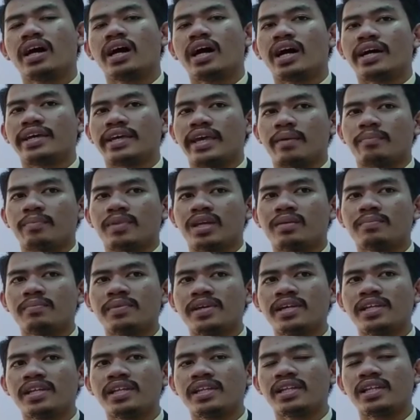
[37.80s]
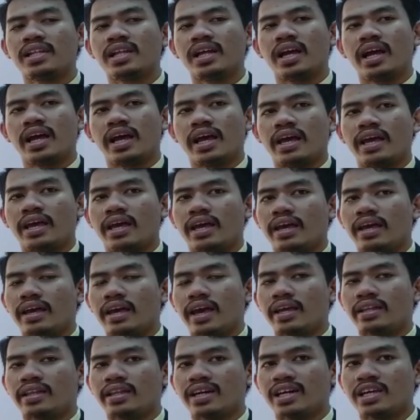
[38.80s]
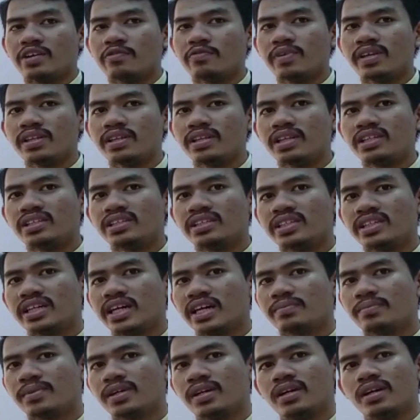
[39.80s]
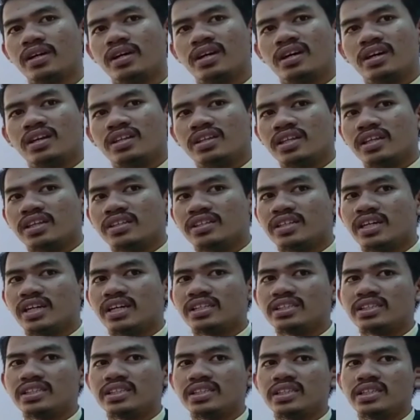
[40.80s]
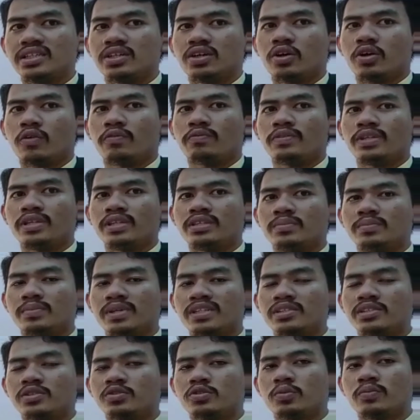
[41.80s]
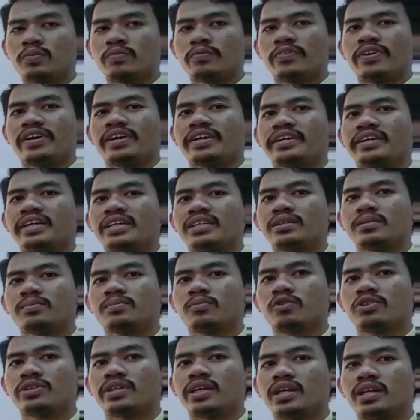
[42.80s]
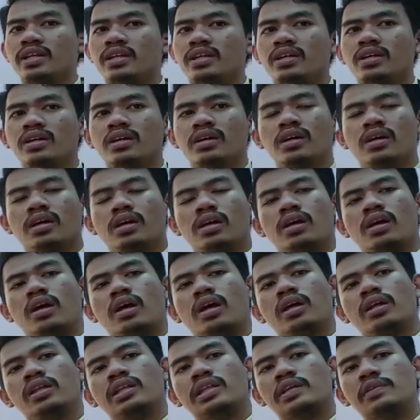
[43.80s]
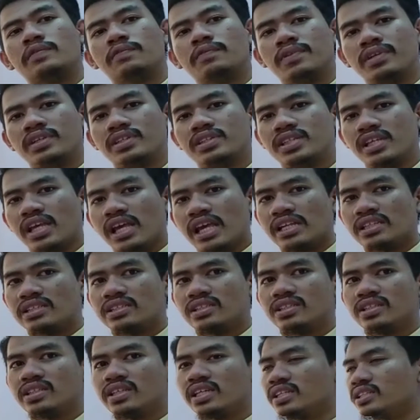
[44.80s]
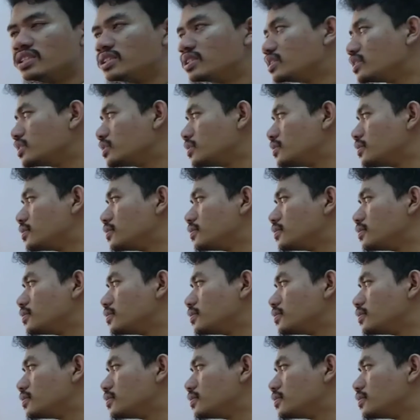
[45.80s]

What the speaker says: I am Nabil and I will describe the structure of this mushroom fungi model. The first is this.